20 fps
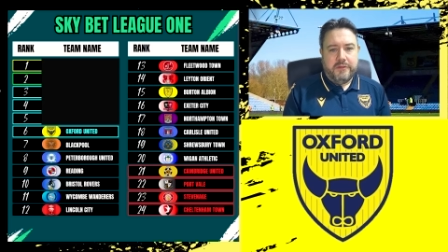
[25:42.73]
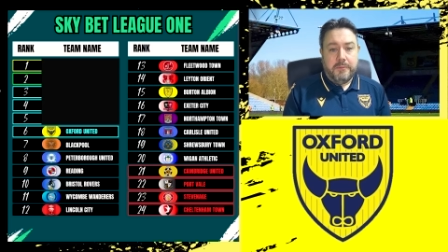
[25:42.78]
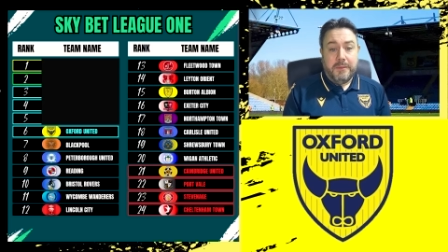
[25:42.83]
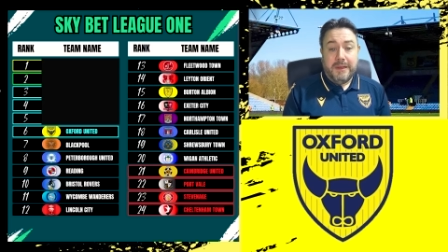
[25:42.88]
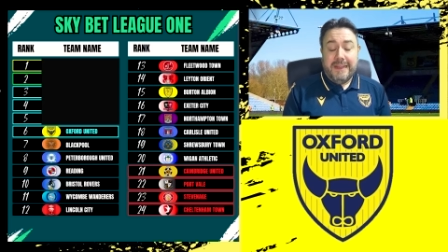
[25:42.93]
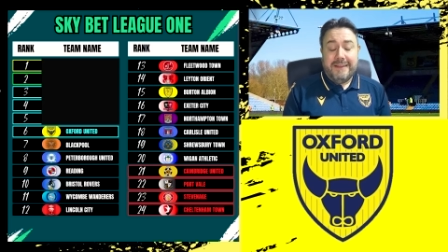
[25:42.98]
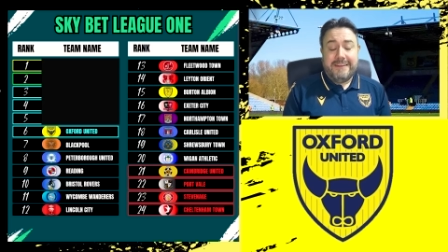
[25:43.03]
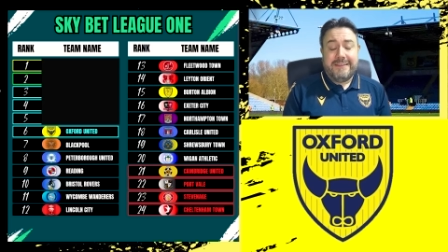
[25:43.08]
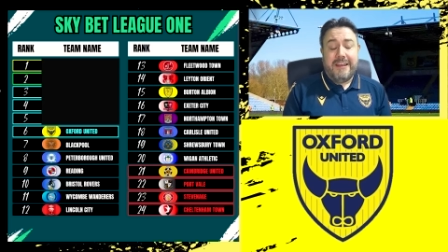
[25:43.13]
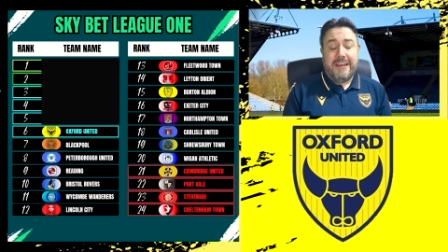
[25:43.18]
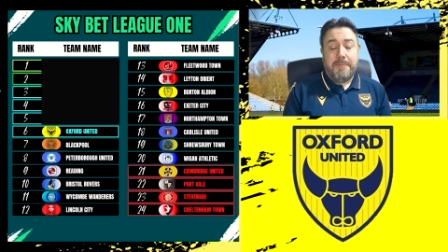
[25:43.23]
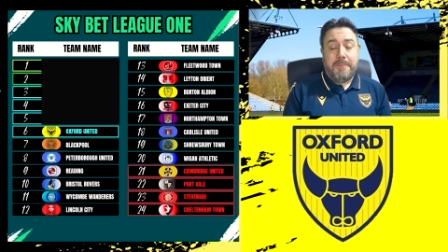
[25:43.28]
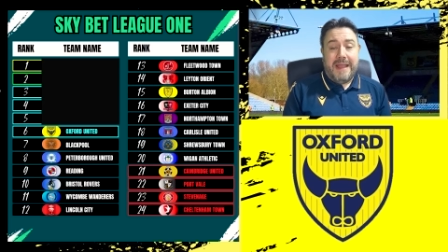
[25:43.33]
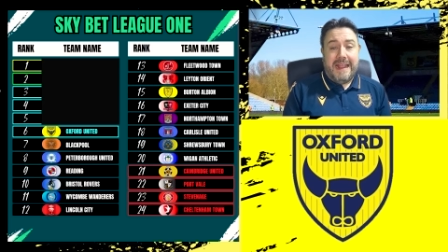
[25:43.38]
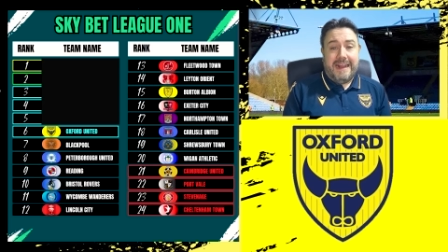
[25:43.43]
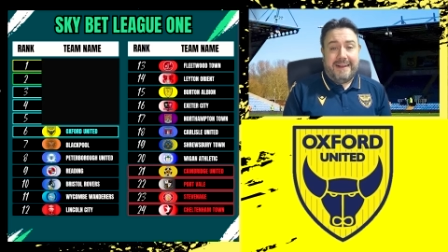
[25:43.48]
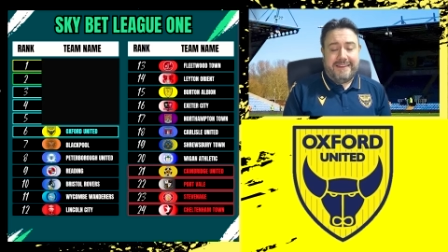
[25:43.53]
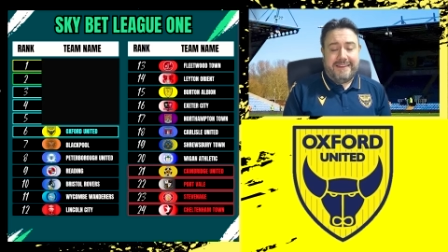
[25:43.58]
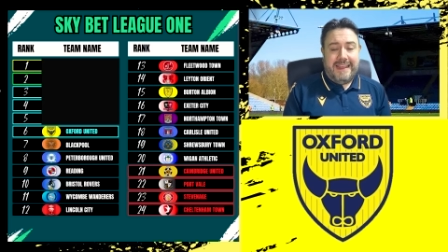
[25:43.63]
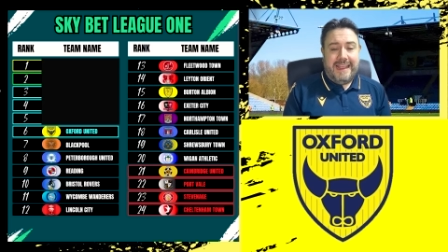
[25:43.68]
But let's get
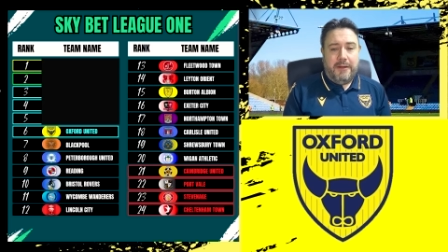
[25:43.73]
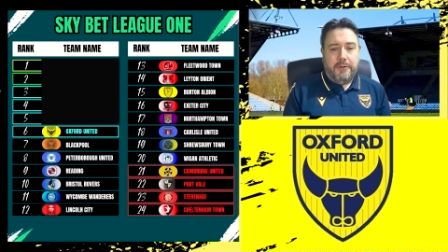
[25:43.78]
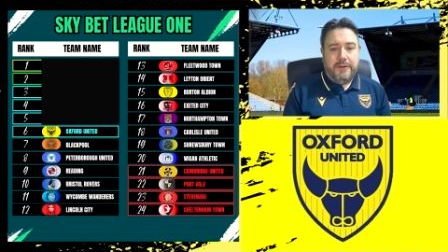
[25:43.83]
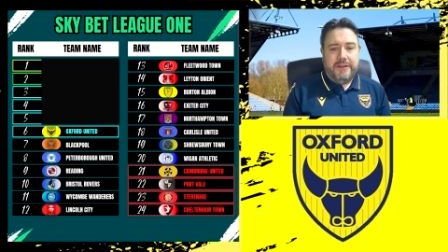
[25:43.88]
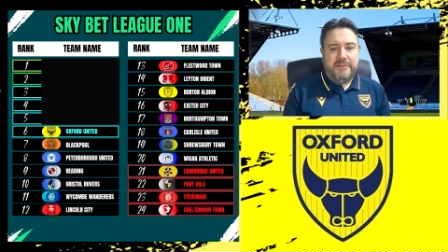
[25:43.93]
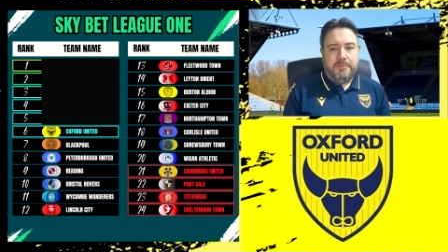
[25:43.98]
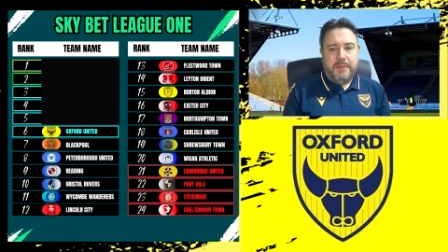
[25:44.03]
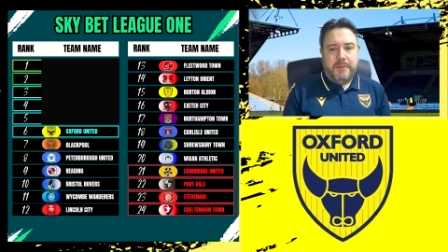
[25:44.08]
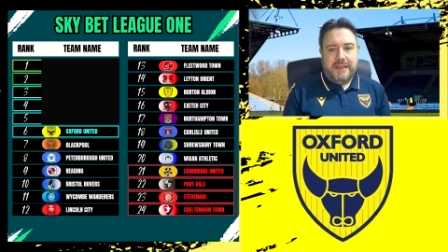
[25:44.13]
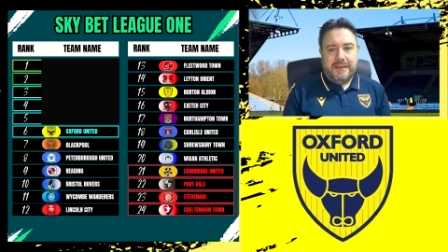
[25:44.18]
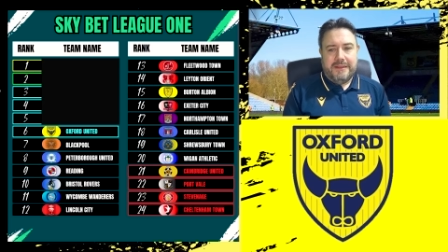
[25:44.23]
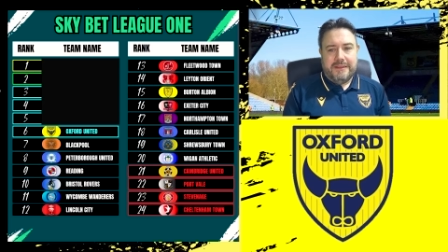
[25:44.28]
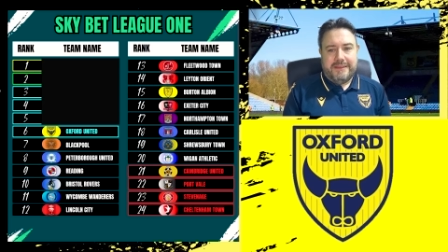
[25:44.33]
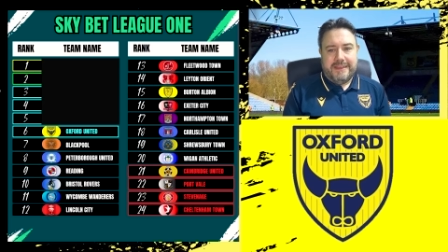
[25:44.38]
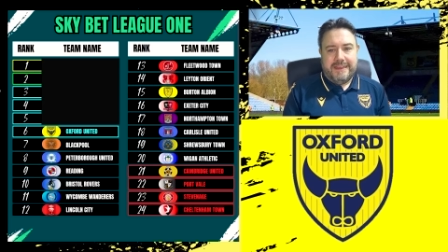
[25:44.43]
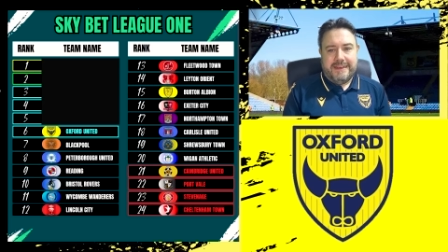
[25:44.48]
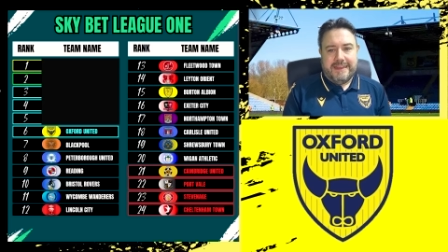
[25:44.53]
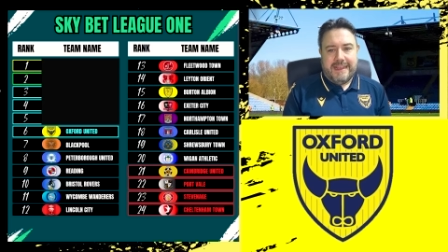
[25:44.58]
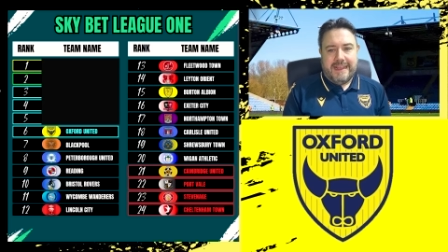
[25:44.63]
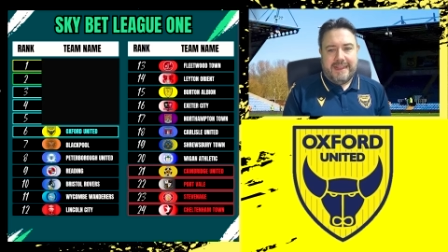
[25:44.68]
back to how he's
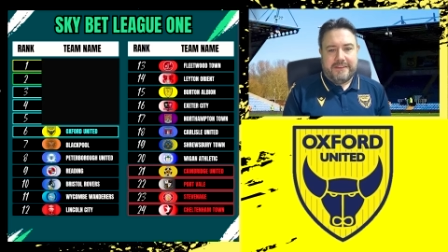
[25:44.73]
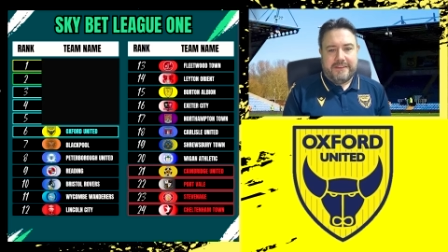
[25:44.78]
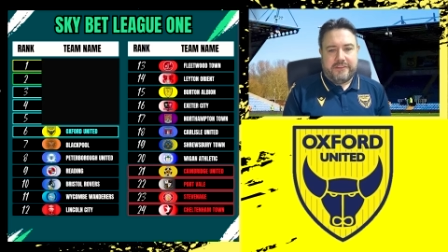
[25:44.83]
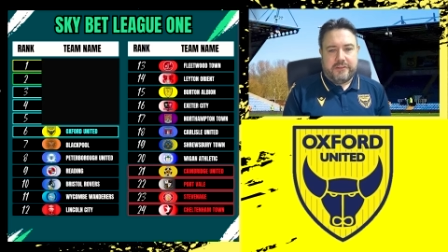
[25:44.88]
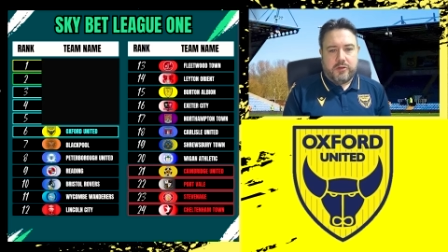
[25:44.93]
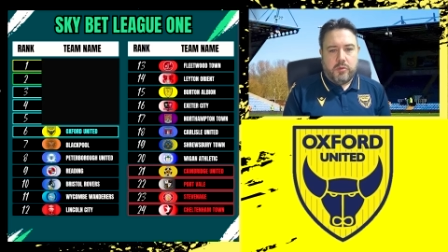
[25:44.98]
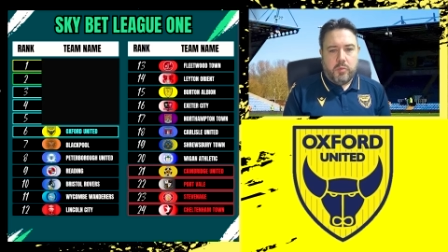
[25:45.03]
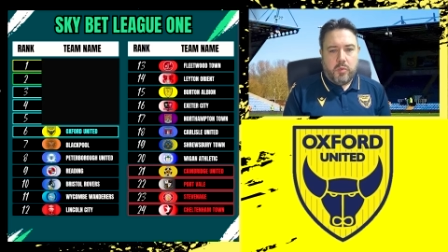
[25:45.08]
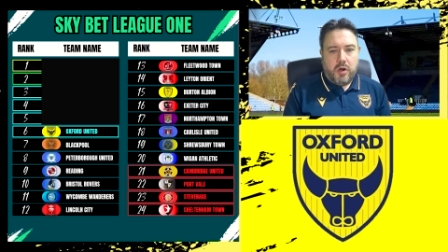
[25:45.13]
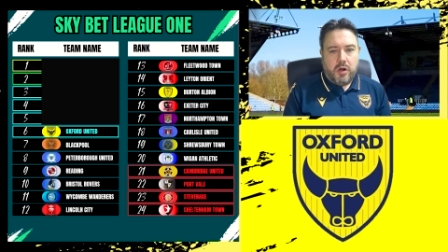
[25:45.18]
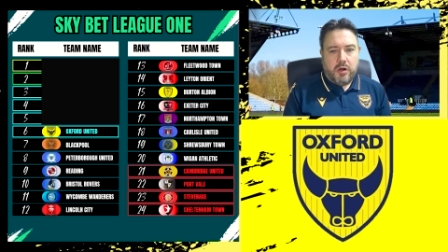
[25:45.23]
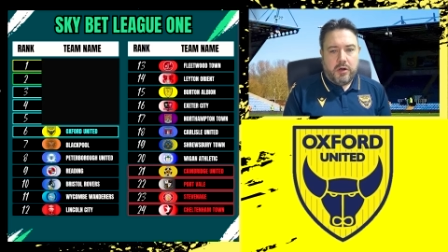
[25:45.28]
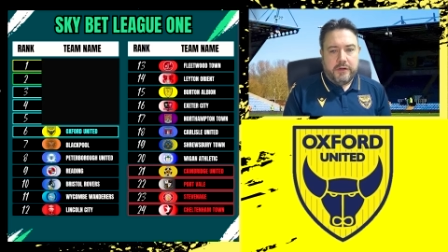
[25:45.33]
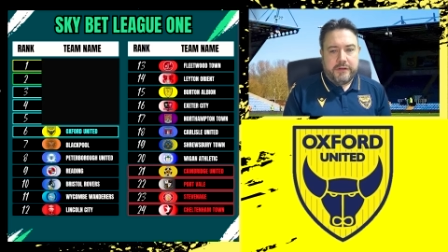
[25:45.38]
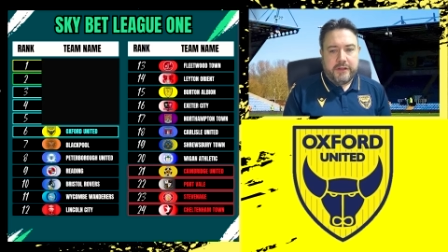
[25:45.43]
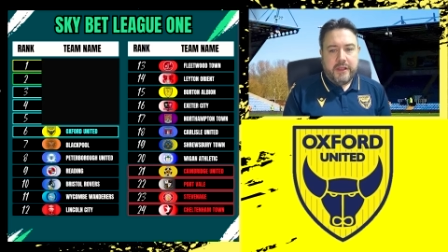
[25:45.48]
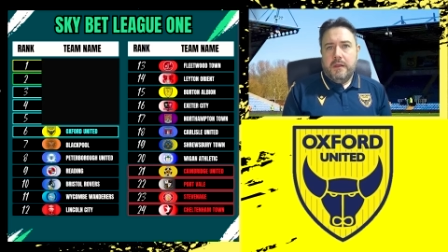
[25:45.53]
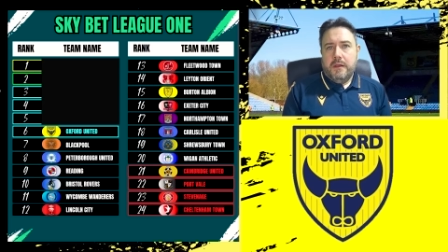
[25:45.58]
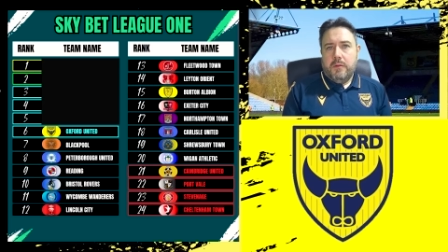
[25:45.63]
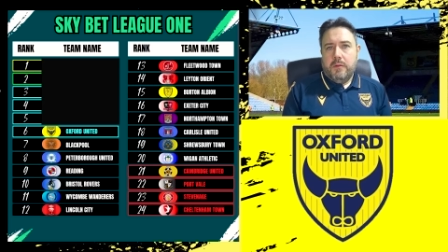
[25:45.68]
building that squad.